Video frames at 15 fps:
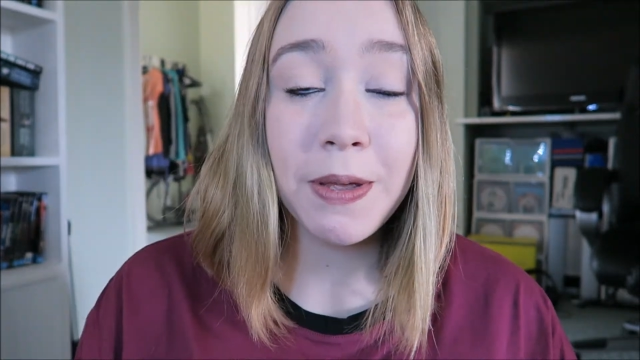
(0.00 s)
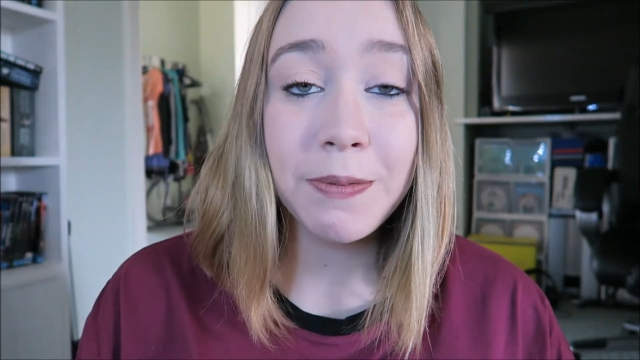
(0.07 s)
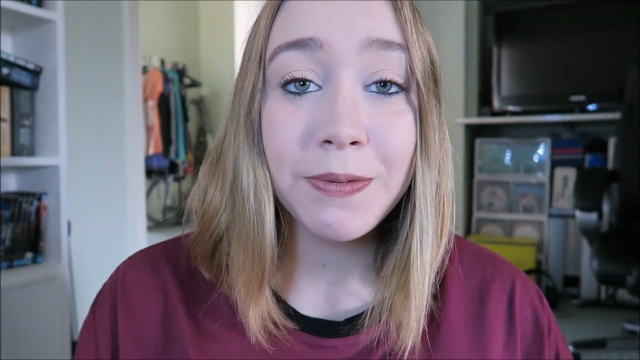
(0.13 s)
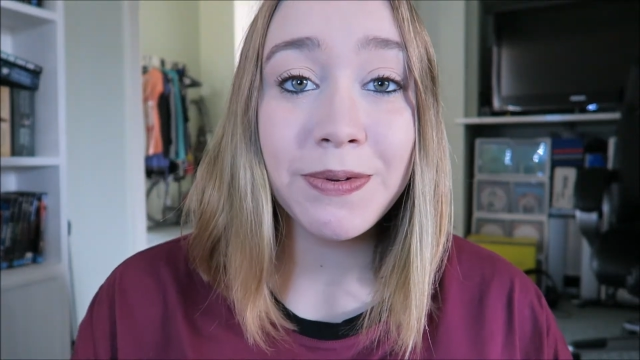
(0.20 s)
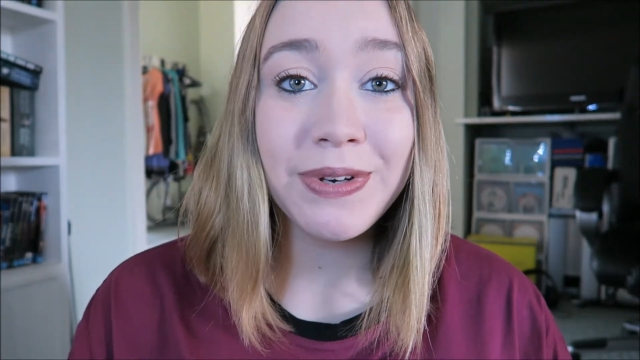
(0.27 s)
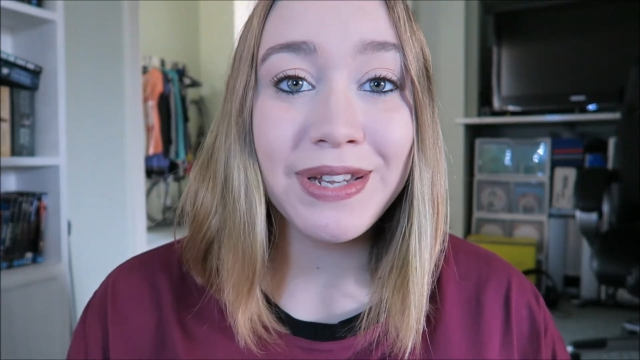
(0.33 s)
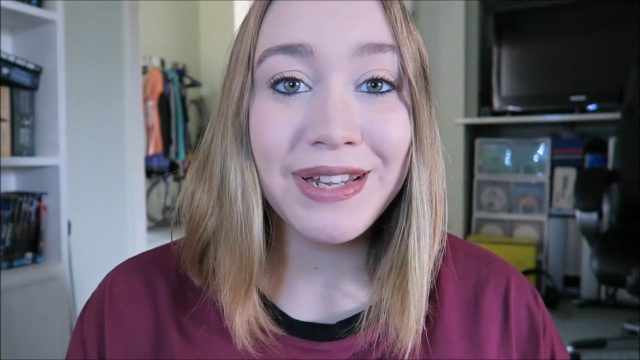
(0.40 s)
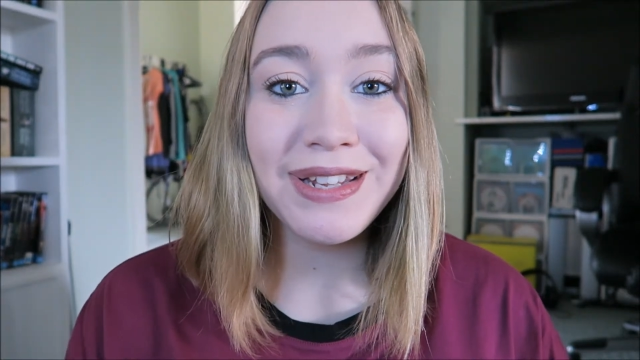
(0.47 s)

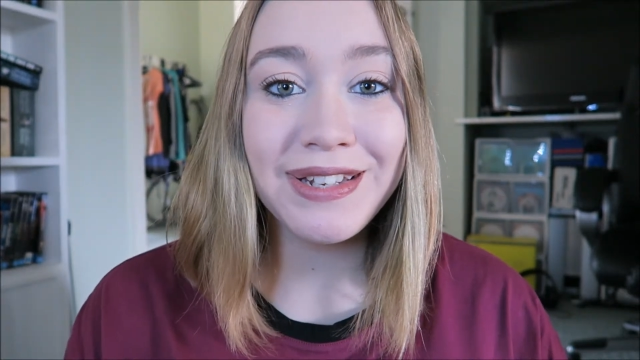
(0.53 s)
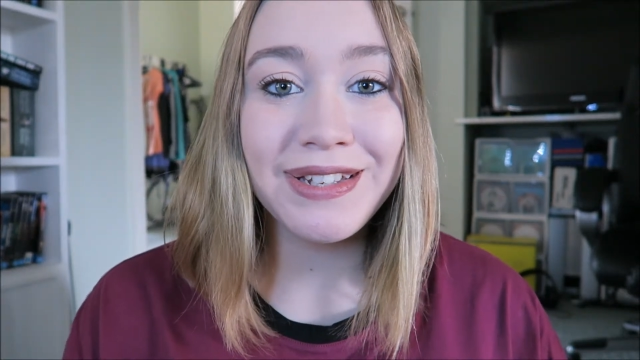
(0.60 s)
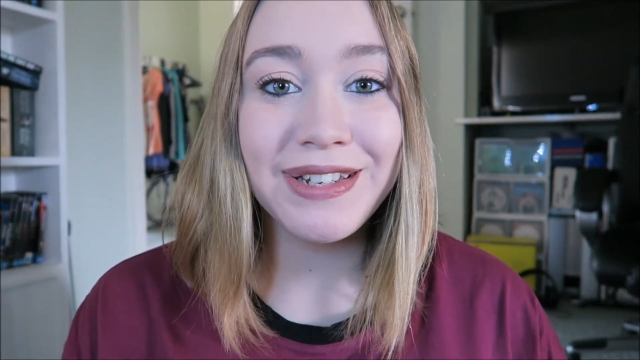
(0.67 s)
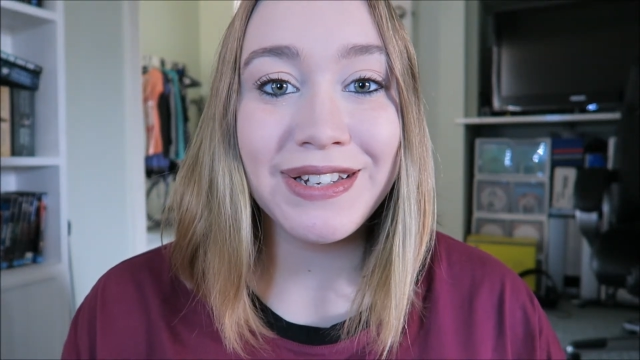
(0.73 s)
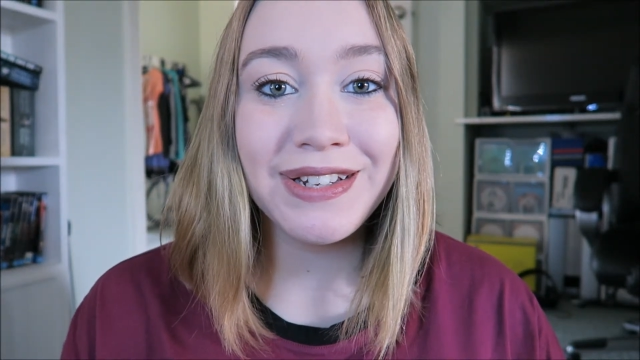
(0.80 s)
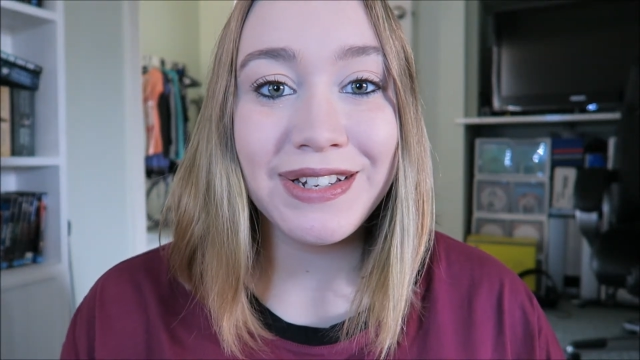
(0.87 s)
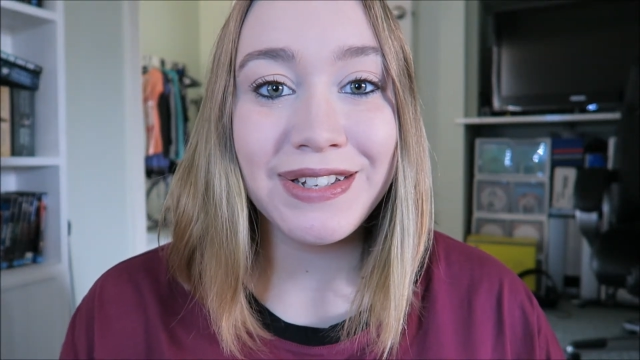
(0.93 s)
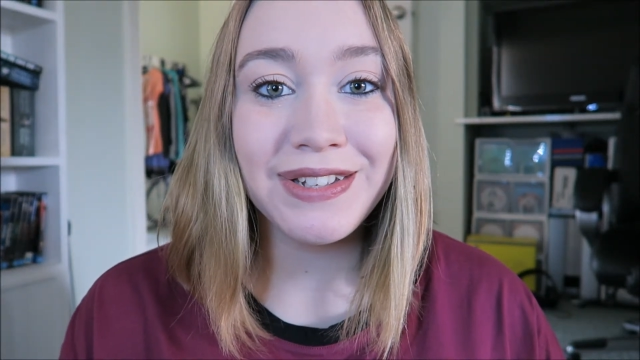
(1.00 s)
People need
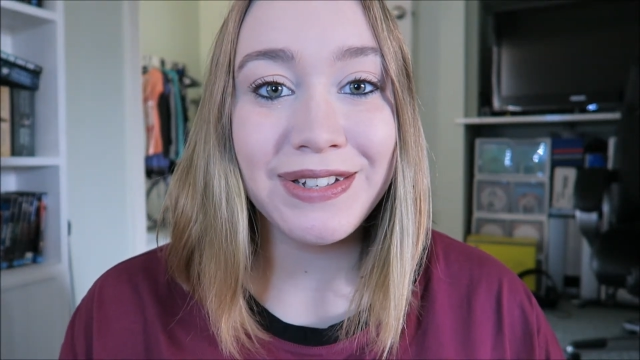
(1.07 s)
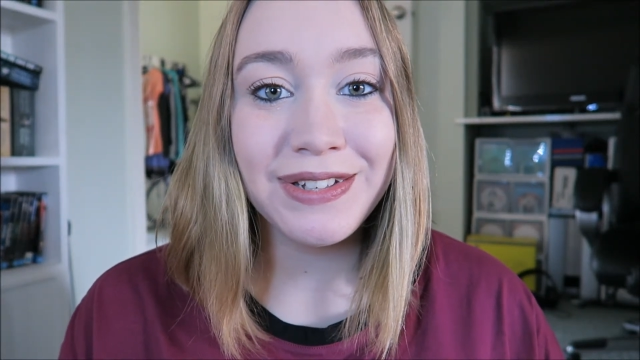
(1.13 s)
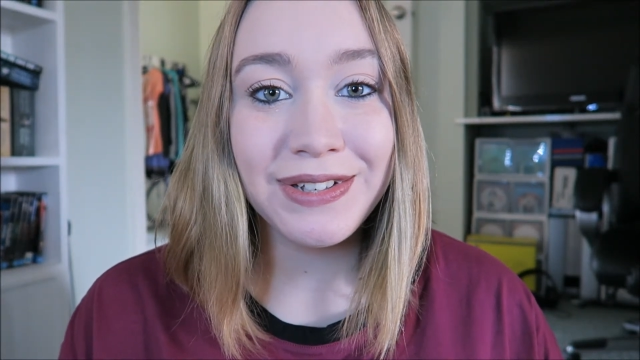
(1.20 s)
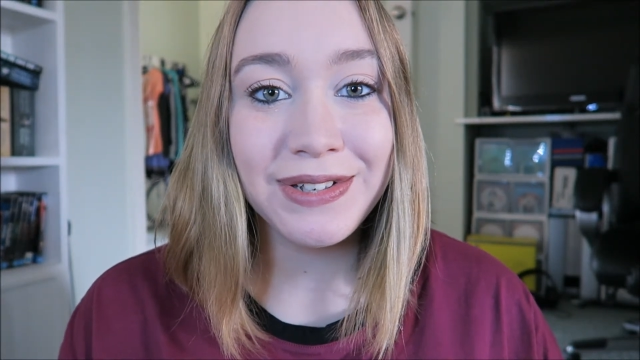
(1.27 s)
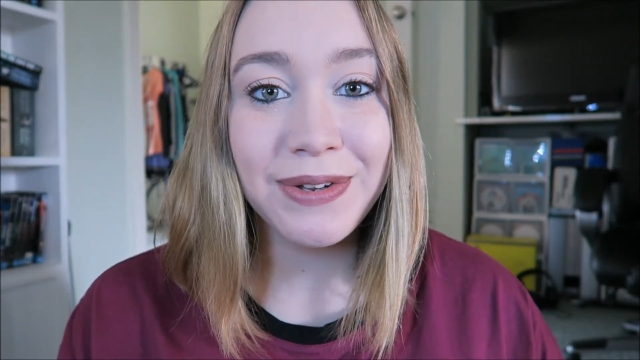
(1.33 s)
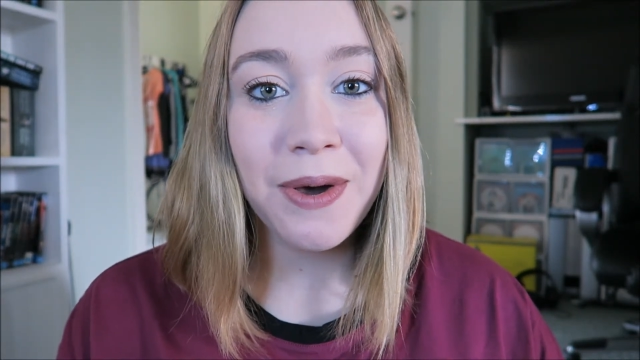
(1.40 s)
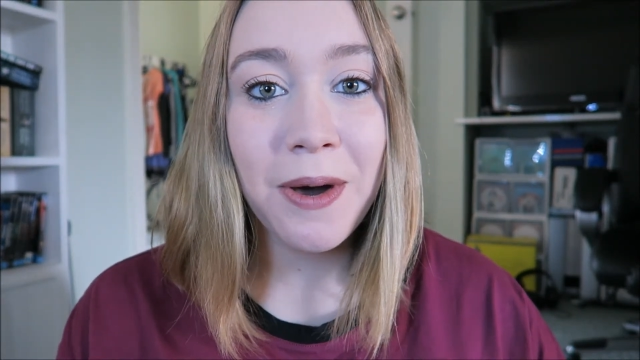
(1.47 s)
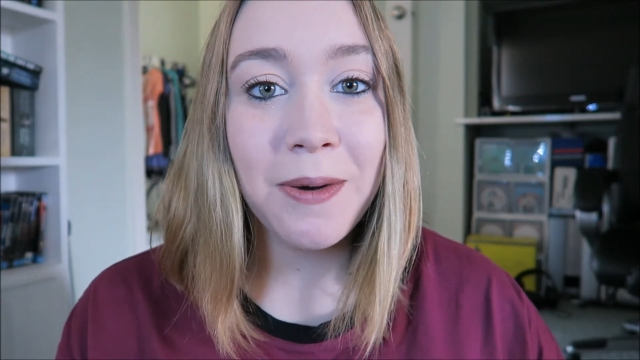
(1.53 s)
to just
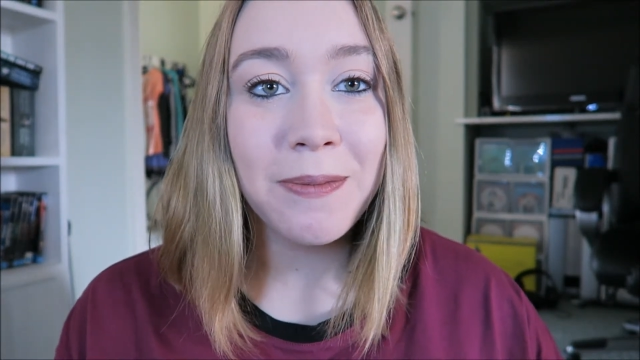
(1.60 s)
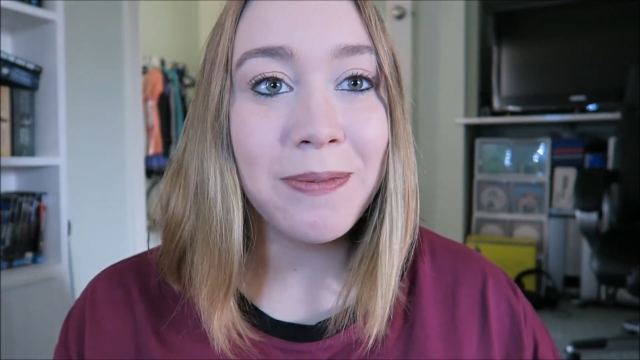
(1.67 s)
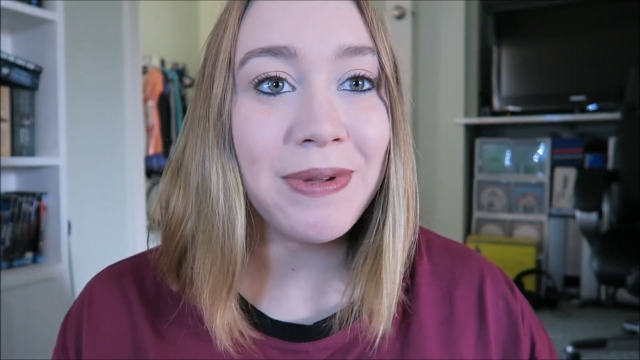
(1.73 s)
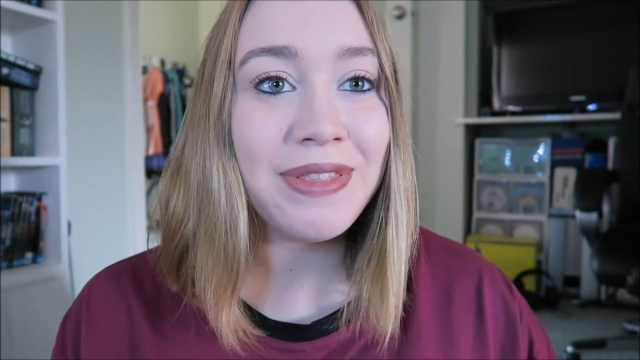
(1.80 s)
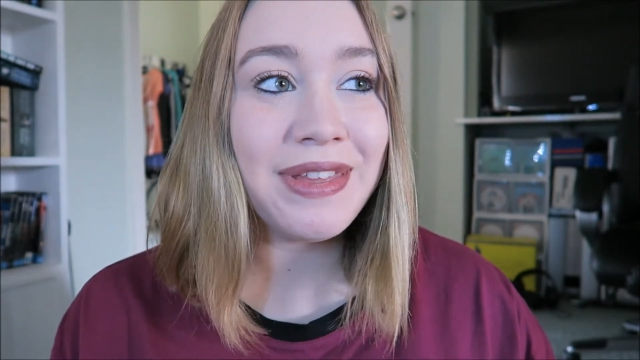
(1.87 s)
stop